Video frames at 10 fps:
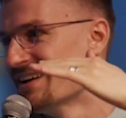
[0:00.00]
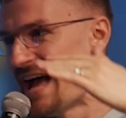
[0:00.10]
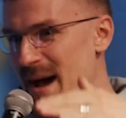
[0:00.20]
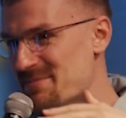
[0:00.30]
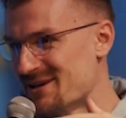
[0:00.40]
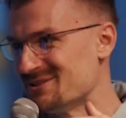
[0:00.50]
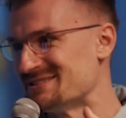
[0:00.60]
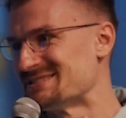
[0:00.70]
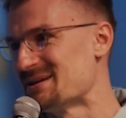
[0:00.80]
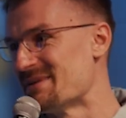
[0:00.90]
app
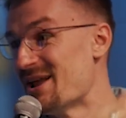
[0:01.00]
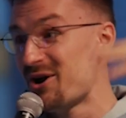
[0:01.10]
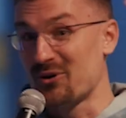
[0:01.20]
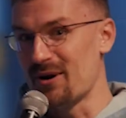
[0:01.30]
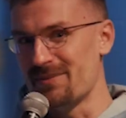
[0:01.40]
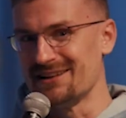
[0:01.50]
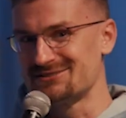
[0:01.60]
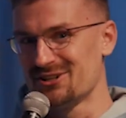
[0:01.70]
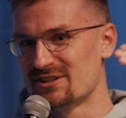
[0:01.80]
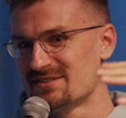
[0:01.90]
ecosystem, and Coinbase
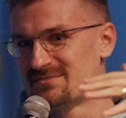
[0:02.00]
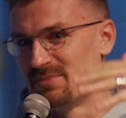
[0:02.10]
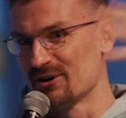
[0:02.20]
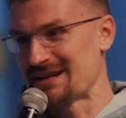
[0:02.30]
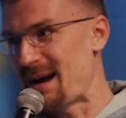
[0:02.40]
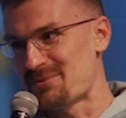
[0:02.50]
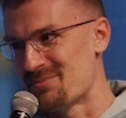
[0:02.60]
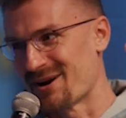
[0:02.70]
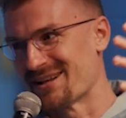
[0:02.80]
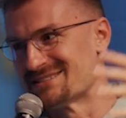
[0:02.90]
could build capital
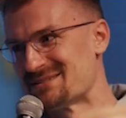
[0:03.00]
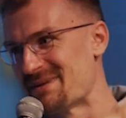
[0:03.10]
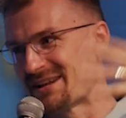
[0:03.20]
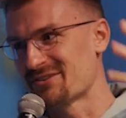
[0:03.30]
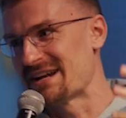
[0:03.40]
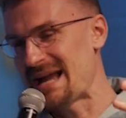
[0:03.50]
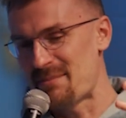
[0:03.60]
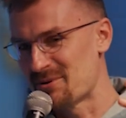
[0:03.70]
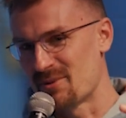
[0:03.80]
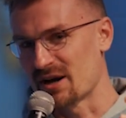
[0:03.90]
markets to make it a great
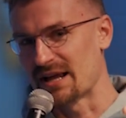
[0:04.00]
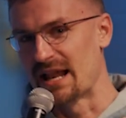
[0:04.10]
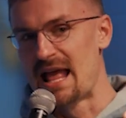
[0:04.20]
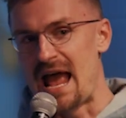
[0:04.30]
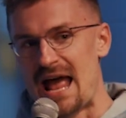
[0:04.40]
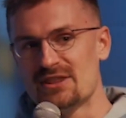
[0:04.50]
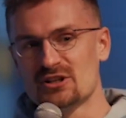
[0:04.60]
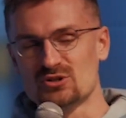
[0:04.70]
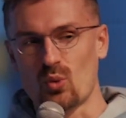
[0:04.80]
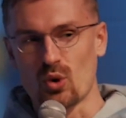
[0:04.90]
capital market. And
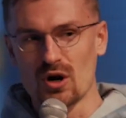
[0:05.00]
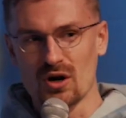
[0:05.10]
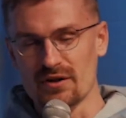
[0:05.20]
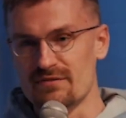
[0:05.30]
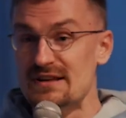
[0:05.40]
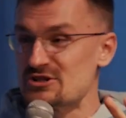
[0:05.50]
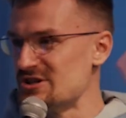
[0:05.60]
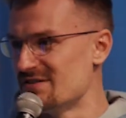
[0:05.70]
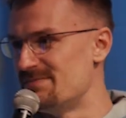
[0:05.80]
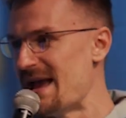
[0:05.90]
there's a vision
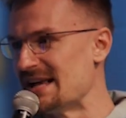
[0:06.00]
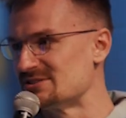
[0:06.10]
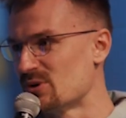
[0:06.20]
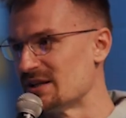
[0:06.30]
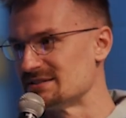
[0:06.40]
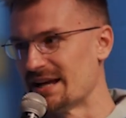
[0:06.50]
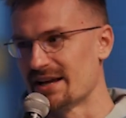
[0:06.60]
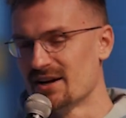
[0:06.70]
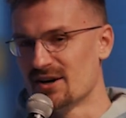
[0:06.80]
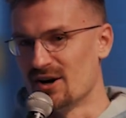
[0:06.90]
of Base where it's like
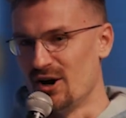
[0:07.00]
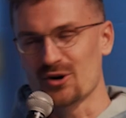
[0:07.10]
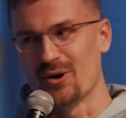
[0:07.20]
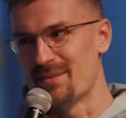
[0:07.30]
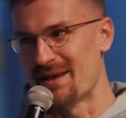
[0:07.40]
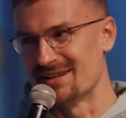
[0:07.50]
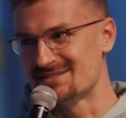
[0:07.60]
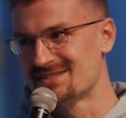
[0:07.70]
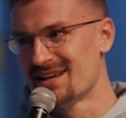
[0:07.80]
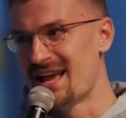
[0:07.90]
all
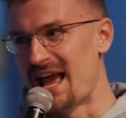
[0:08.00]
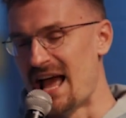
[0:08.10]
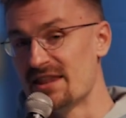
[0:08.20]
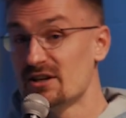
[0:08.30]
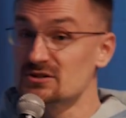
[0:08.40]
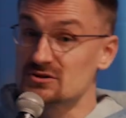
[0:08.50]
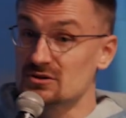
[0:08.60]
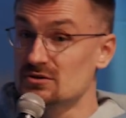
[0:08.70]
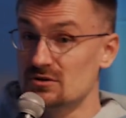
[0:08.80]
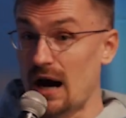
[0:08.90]
Coinbase. And there's
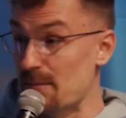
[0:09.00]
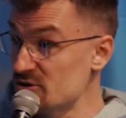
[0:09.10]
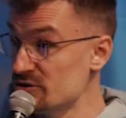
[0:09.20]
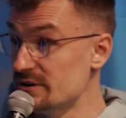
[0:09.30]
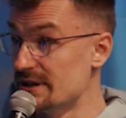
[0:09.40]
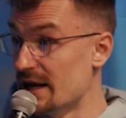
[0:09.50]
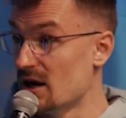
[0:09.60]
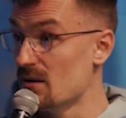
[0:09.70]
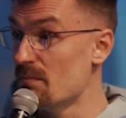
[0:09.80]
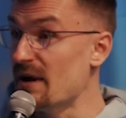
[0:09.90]
opportunity
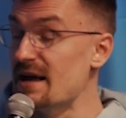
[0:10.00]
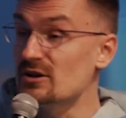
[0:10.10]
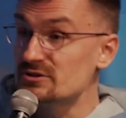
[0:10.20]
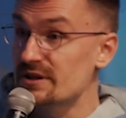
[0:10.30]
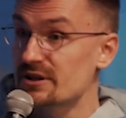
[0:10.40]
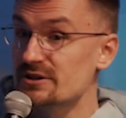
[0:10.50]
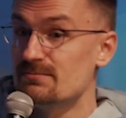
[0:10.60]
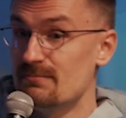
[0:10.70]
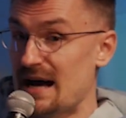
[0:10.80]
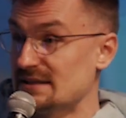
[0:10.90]
there, but I also think there's
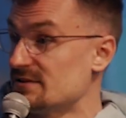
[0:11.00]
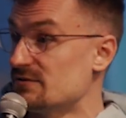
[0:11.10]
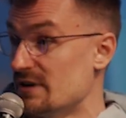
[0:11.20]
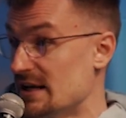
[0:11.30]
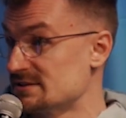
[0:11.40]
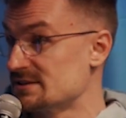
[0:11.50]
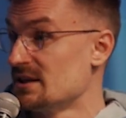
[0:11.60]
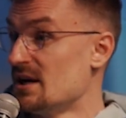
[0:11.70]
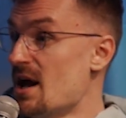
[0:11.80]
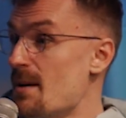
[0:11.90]
massive risk
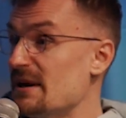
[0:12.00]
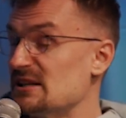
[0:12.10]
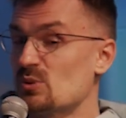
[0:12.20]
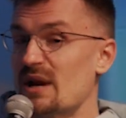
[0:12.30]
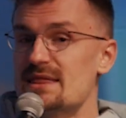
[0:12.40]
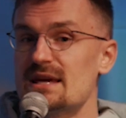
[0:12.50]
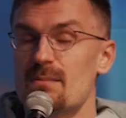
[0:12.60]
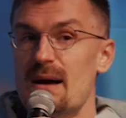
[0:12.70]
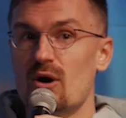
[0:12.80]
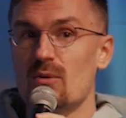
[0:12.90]
because when I think
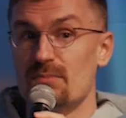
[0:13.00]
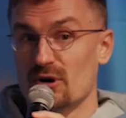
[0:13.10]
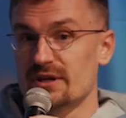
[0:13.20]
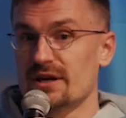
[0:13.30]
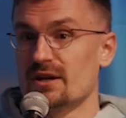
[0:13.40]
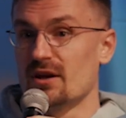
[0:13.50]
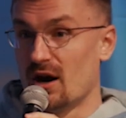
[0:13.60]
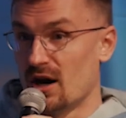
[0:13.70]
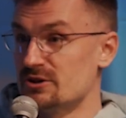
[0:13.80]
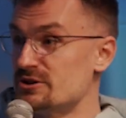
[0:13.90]
about building an
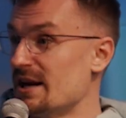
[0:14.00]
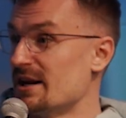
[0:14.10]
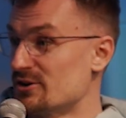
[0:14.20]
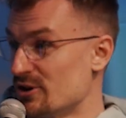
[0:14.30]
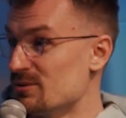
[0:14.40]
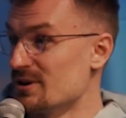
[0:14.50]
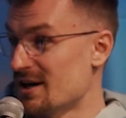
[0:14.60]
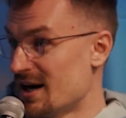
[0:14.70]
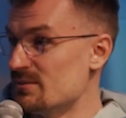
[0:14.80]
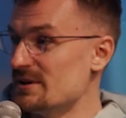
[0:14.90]
on-chain global
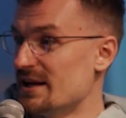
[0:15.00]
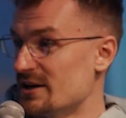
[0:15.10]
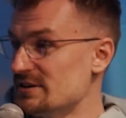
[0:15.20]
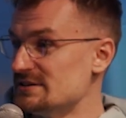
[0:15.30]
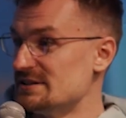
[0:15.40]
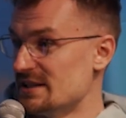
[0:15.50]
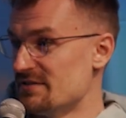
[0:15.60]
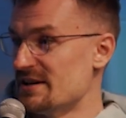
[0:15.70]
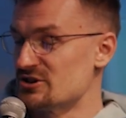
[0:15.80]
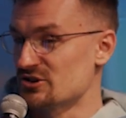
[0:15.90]
economy that increases
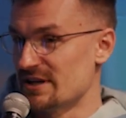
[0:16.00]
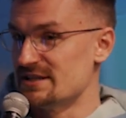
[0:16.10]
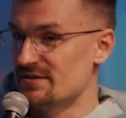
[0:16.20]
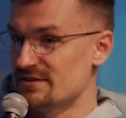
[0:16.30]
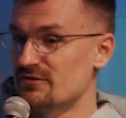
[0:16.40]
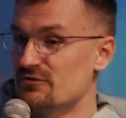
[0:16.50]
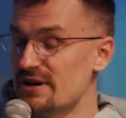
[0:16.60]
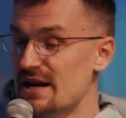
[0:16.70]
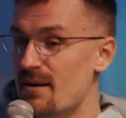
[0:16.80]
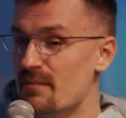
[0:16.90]
innovation, creativity, and
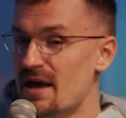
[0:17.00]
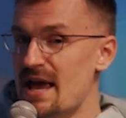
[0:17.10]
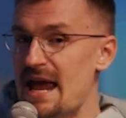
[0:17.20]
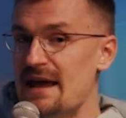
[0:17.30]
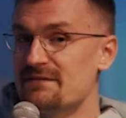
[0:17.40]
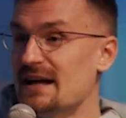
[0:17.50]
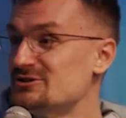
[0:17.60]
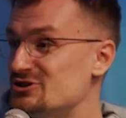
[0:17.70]
freedom, if that's